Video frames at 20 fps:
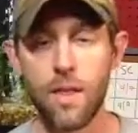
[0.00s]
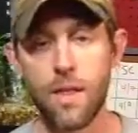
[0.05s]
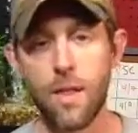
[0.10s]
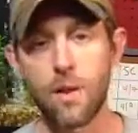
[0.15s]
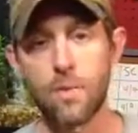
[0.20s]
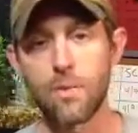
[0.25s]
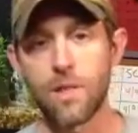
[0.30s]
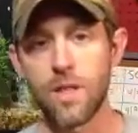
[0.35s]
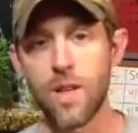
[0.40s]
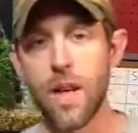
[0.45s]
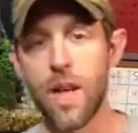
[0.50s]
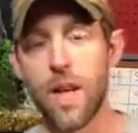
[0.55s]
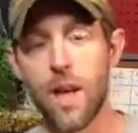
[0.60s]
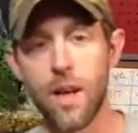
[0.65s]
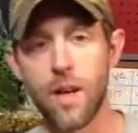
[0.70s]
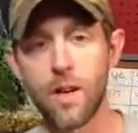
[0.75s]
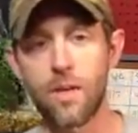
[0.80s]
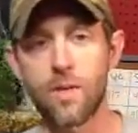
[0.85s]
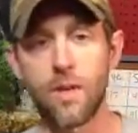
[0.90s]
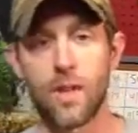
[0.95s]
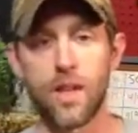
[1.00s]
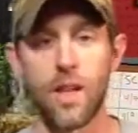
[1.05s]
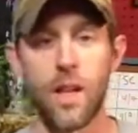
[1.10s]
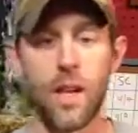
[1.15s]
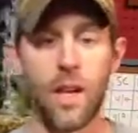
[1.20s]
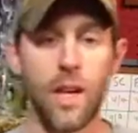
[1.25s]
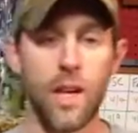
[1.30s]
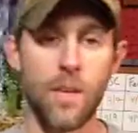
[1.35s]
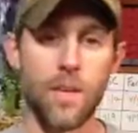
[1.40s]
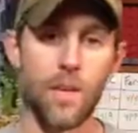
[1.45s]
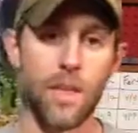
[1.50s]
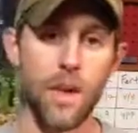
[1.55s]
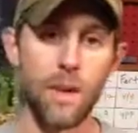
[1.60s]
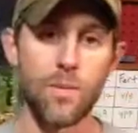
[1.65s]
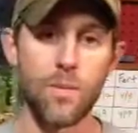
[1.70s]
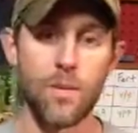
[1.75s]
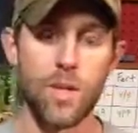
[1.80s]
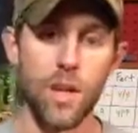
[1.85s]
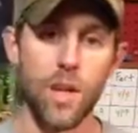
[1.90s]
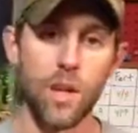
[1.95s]
thumbs down. If you like it,
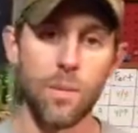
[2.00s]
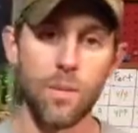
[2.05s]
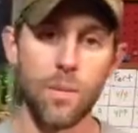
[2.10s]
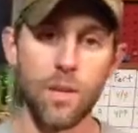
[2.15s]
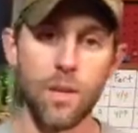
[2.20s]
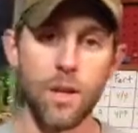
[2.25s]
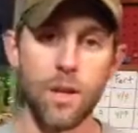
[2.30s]
thumbs up.